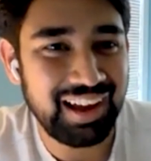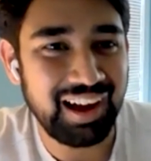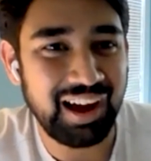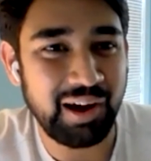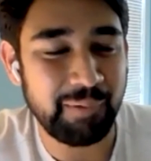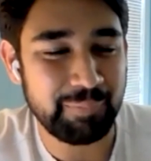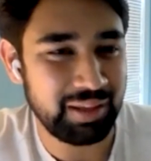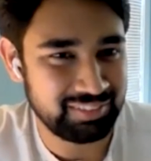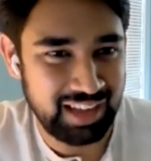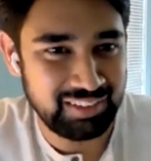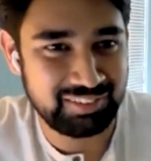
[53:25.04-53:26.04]
as
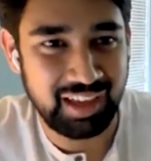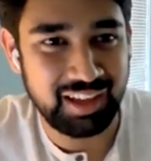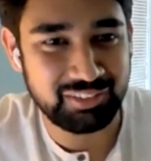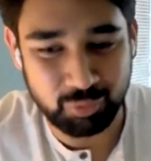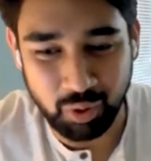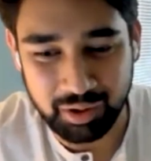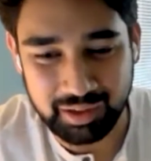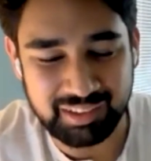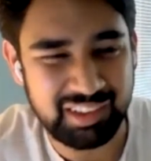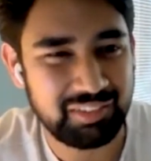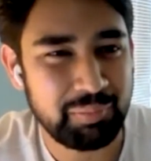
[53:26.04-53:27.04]
less as what
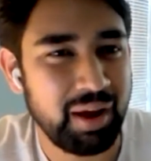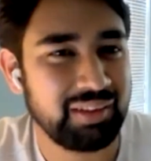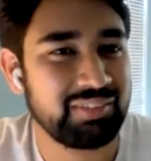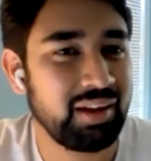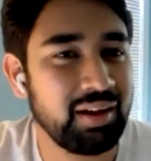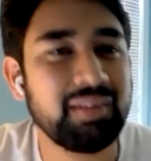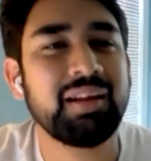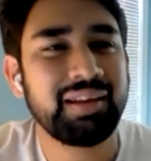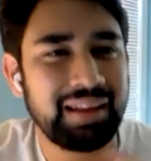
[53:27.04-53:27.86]
it is in Pakistan,